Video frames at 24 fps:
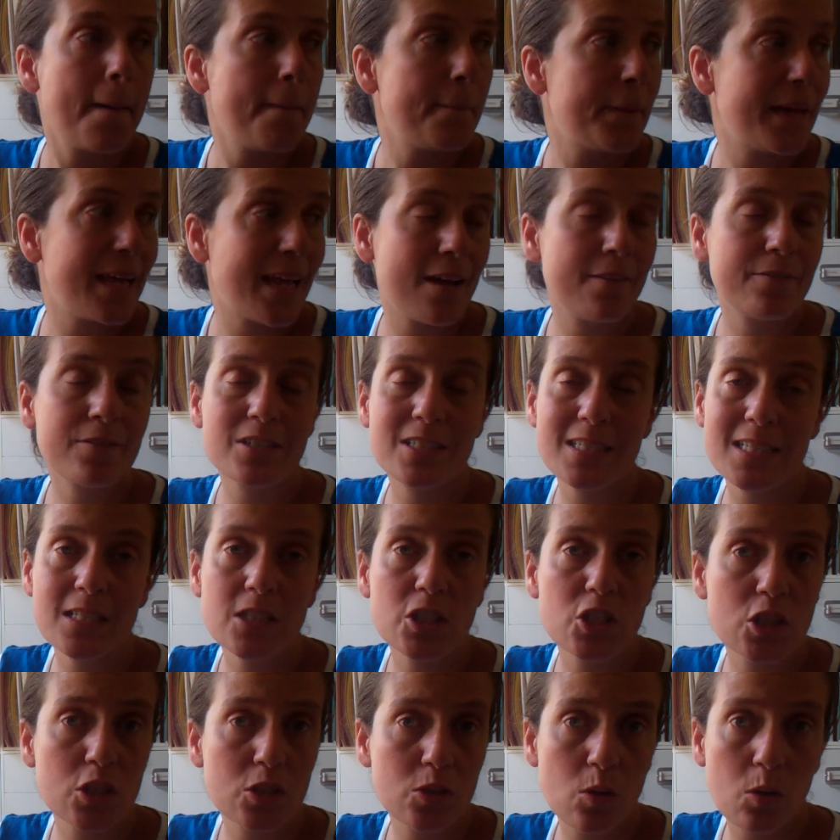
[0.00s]
But ever
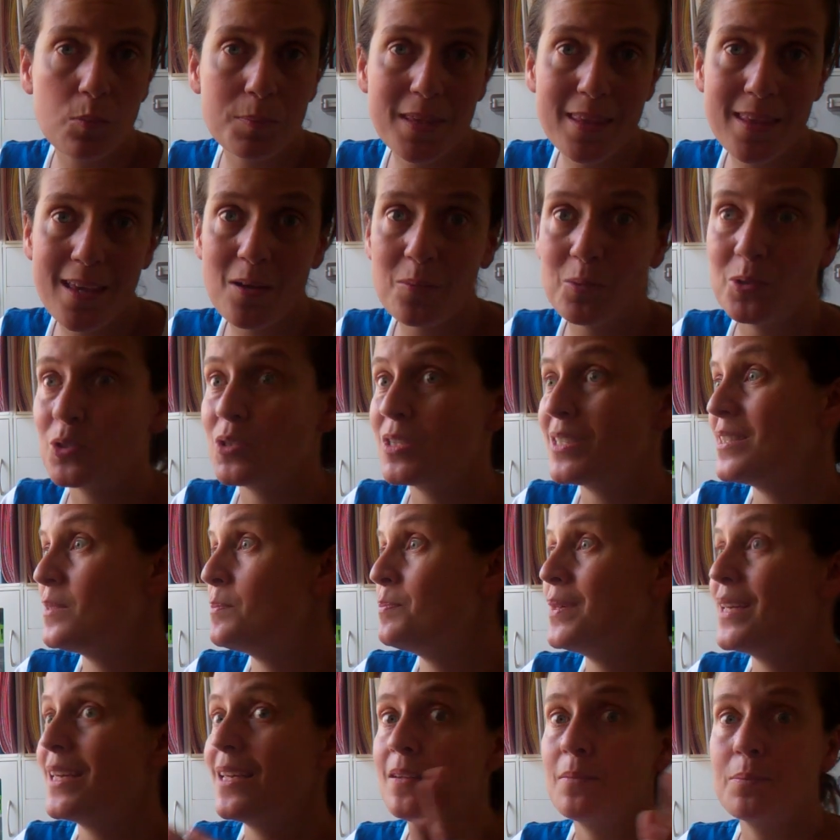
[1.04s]
since she told me that, which has
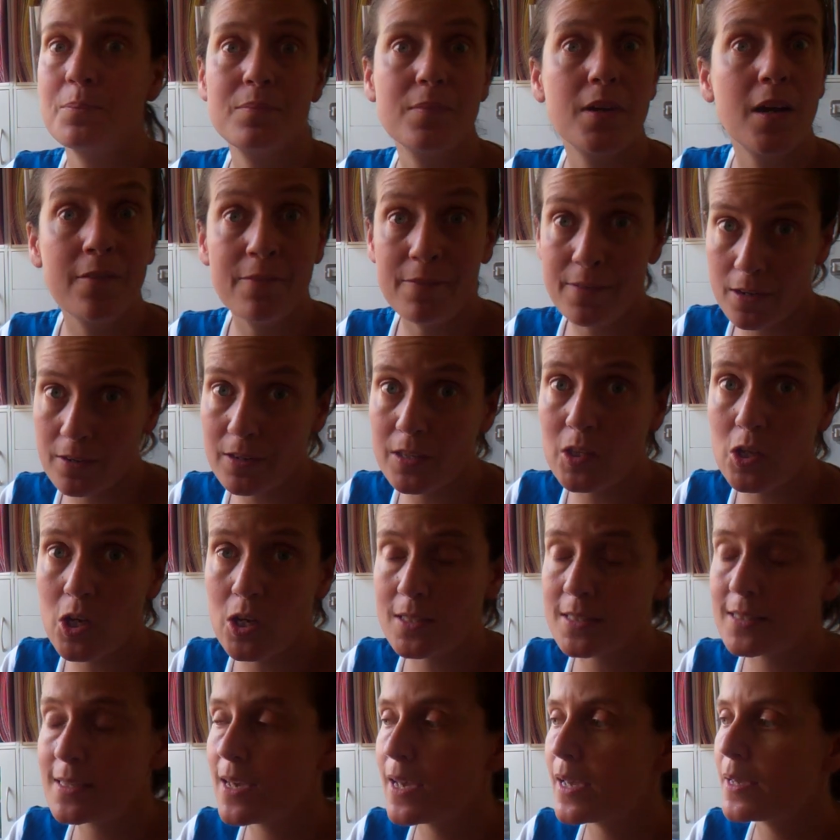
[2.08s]
been a very
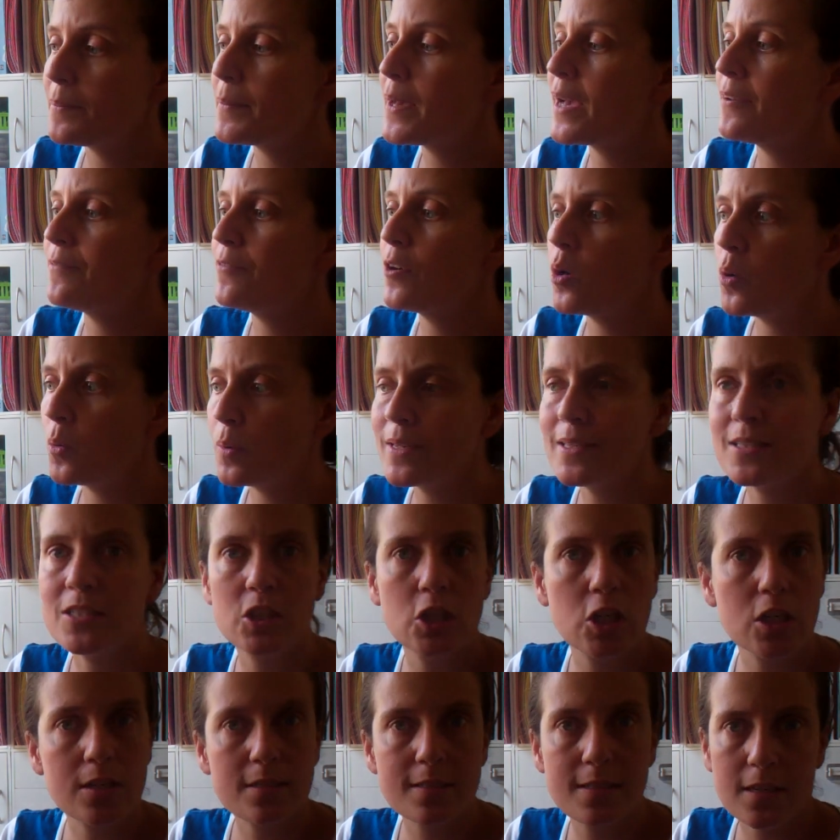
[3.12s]
long time, I've always
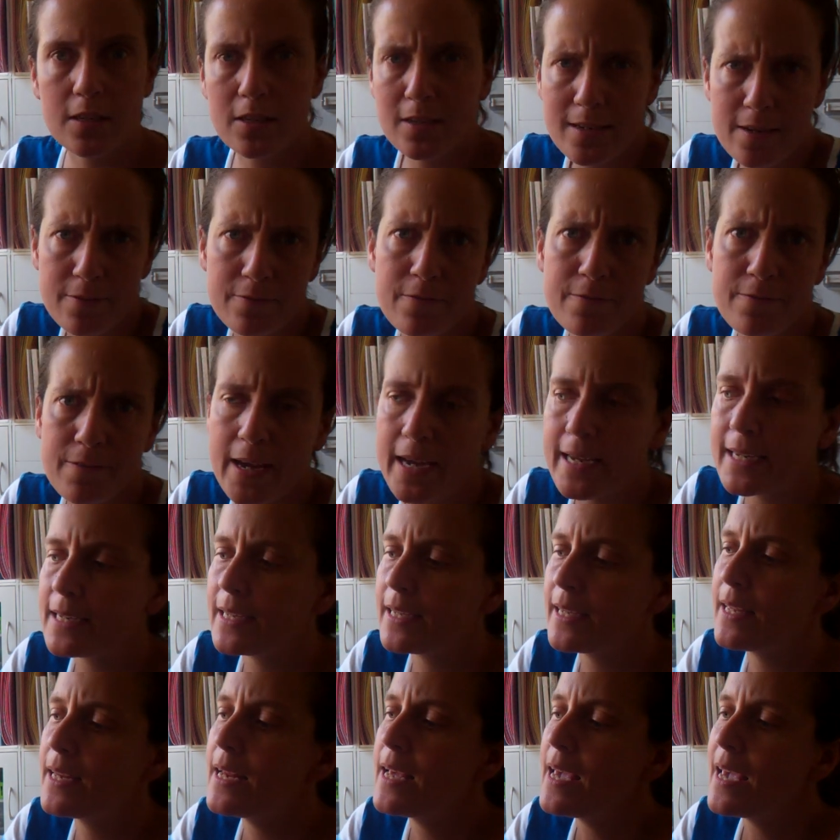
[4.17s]
looked and could never find
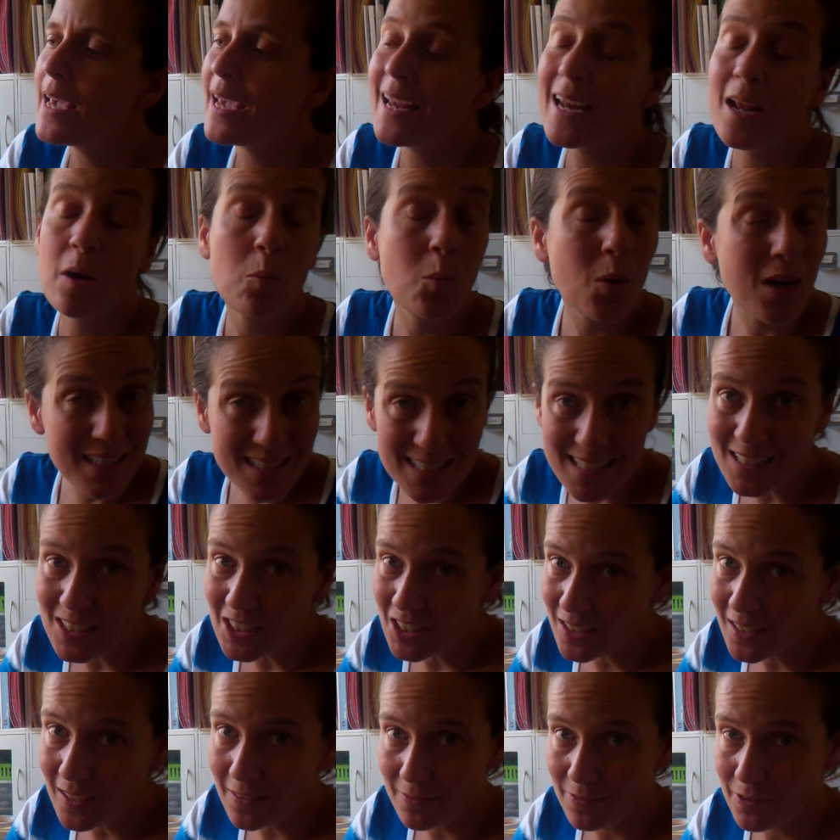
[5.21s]
it. And I wasn't
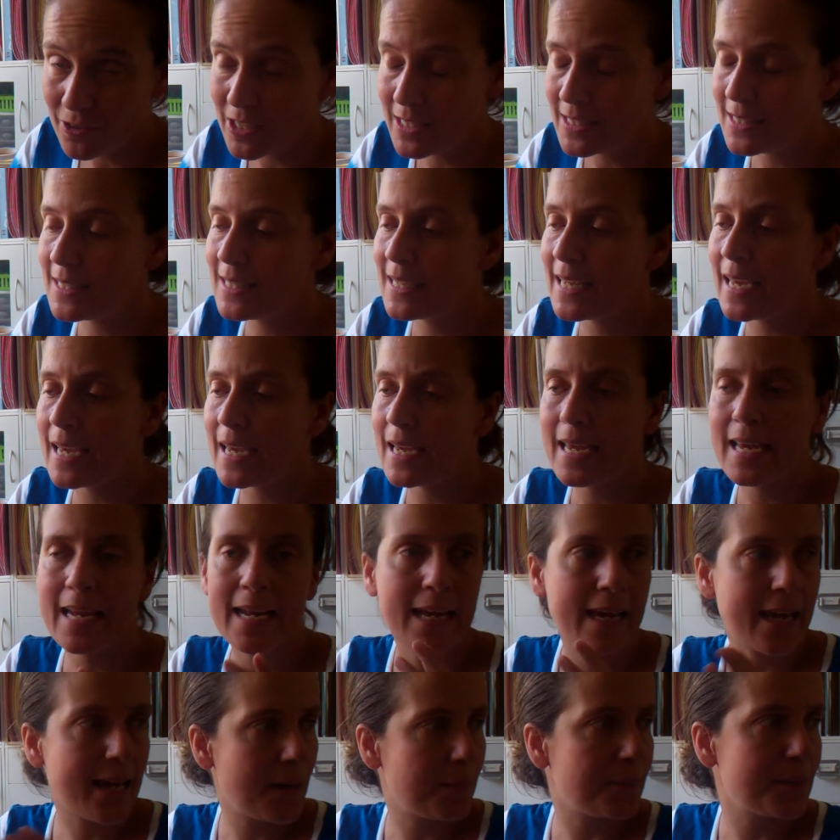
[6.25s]
looking for it today, and
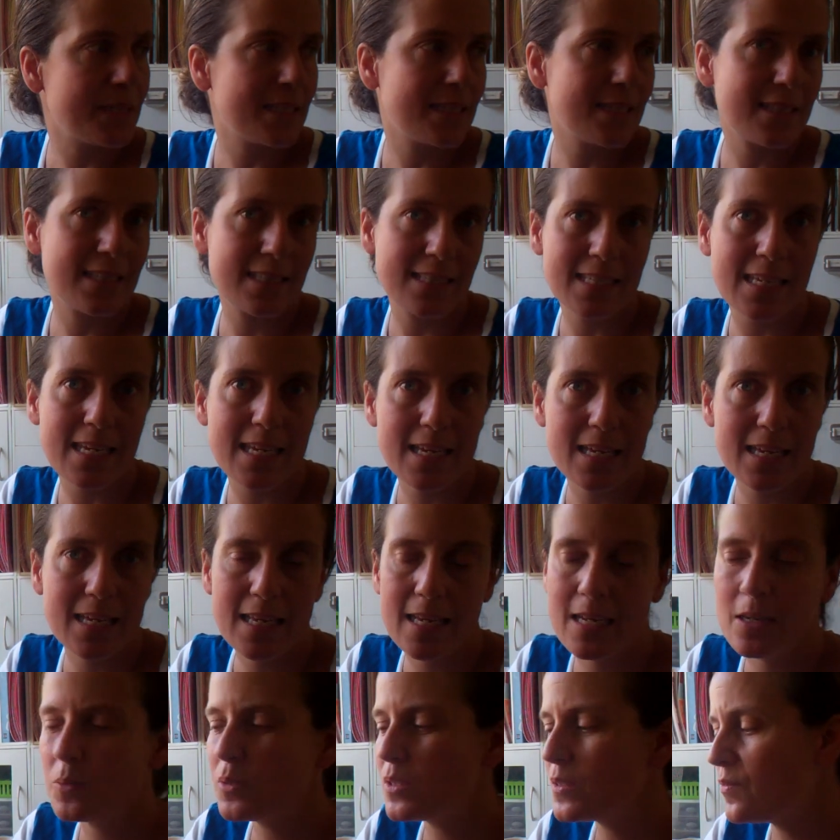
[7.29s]
I happened to see it,
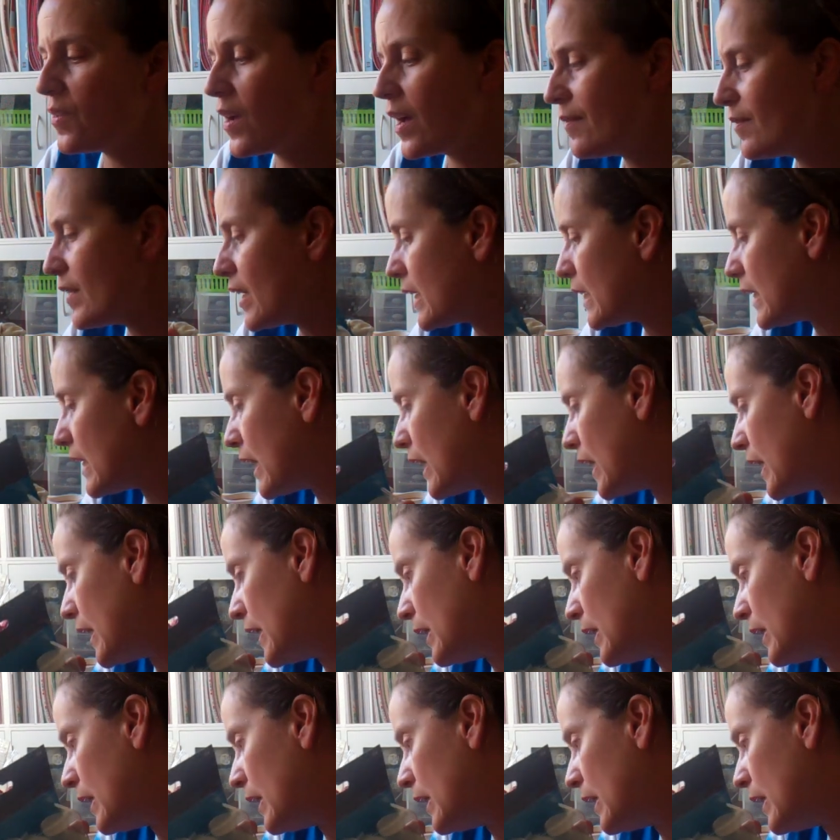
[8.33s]
and it was $5.99.